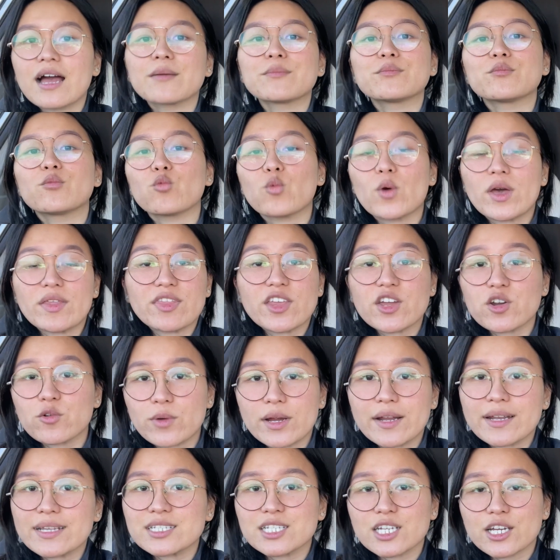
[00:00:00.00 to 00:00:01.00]
when they're
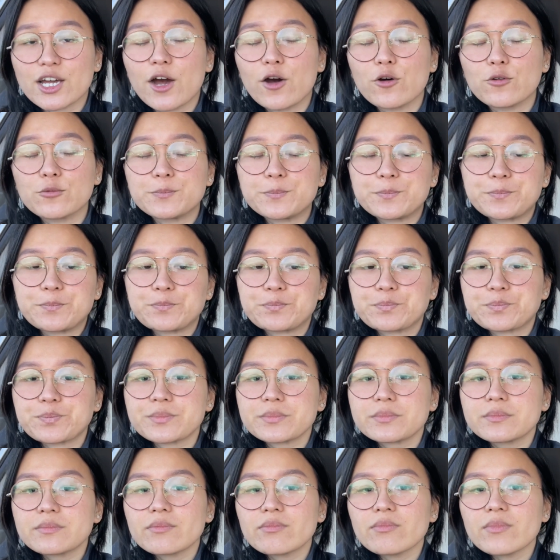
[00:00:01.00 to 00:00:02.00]
ready to go.
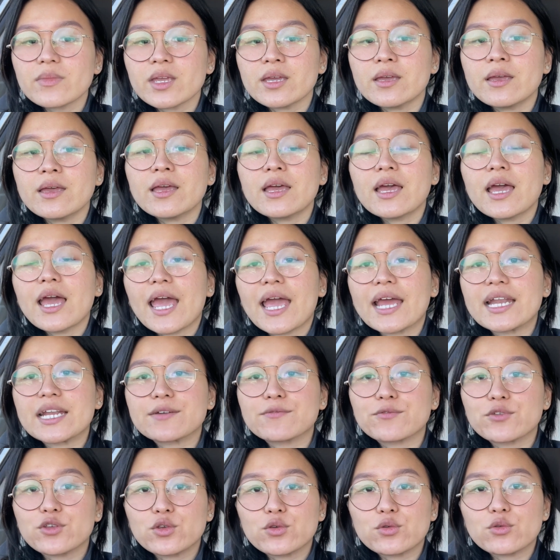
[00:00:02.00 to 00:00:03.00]
And if
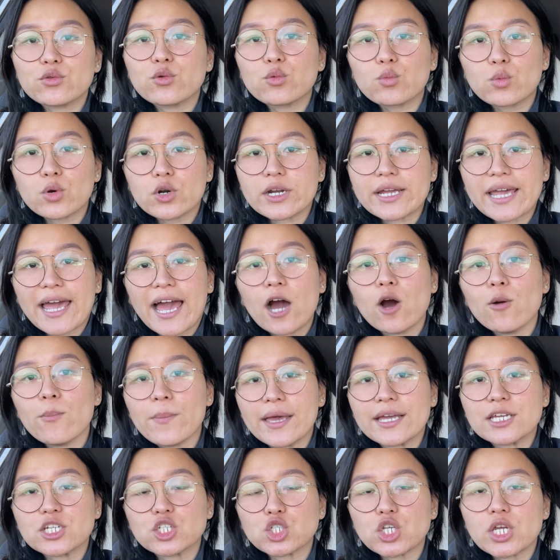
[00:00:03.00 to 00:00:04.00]
you work
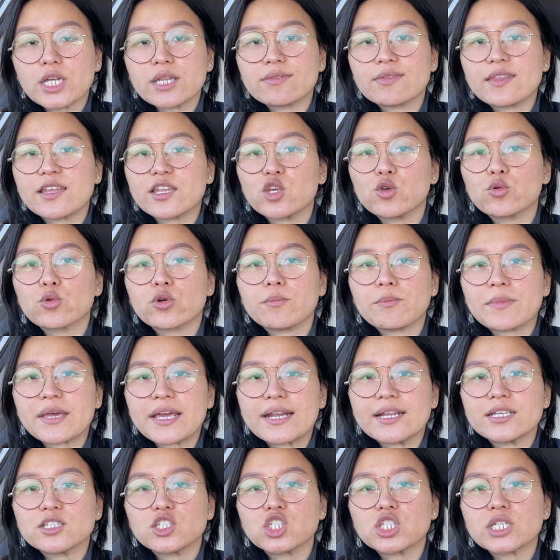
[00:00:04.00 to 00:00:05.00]
outpatient, then you are
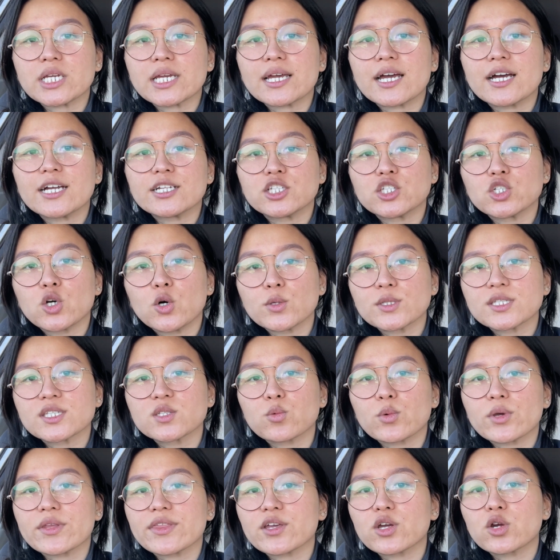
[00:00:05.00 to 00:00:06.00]
managing adults
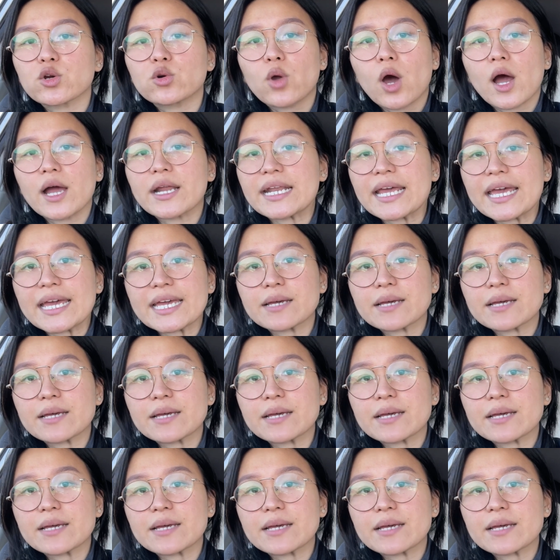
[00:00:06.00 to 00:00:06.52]
with chronic